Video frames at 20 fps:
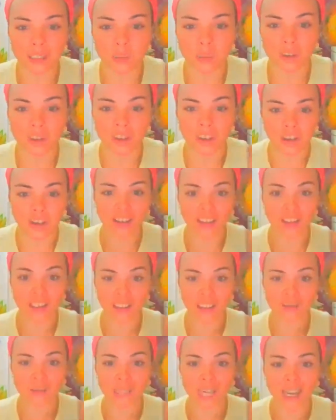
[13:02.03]
where they're in
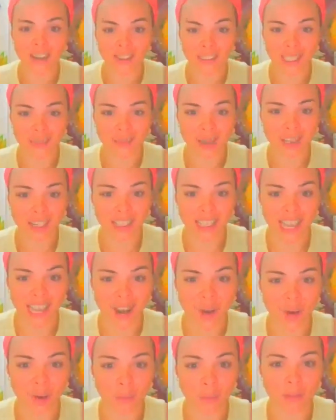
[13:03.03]
this reality right
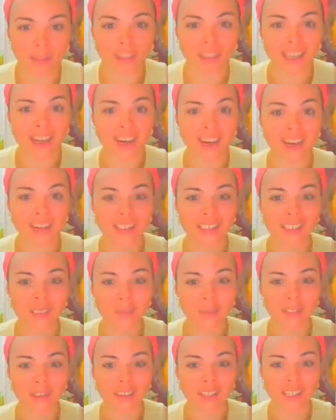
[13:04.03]
now, but they are
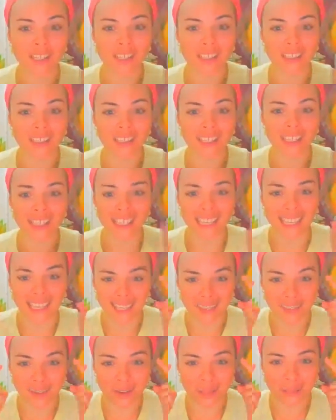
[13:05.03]
experiencing
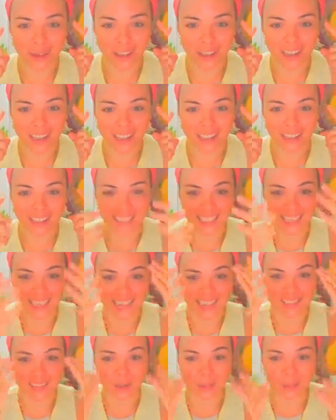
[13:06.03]
in their minds, and their